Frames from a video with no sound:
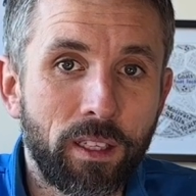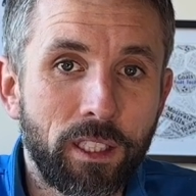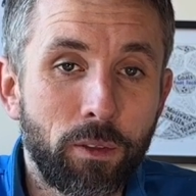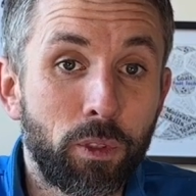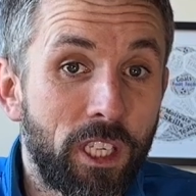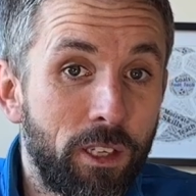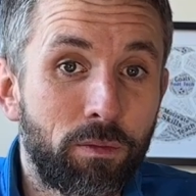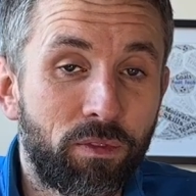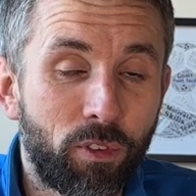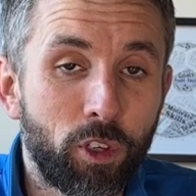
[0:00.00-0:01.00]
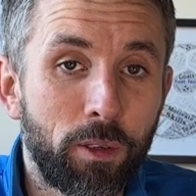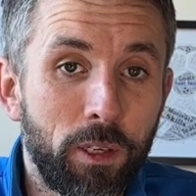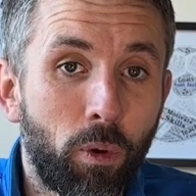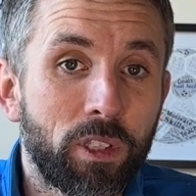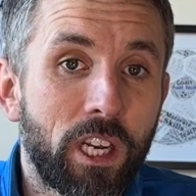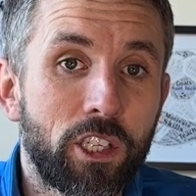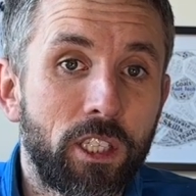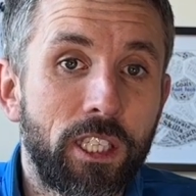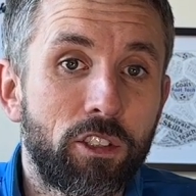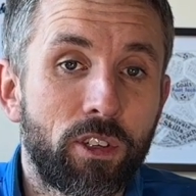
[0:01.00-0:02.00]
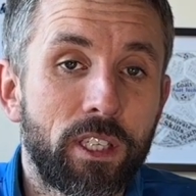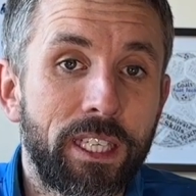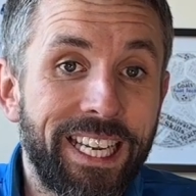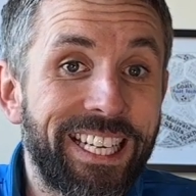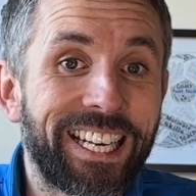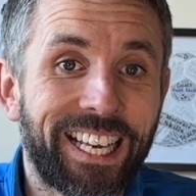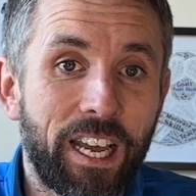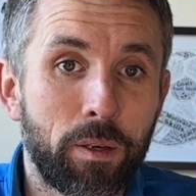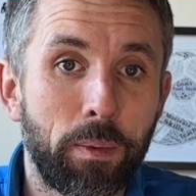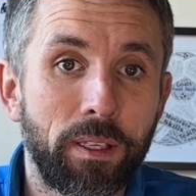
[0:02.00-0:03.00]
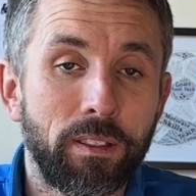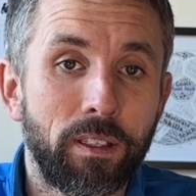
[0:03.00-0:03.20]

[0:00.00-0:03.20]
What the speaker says: He was actually, interestingly, in an academy,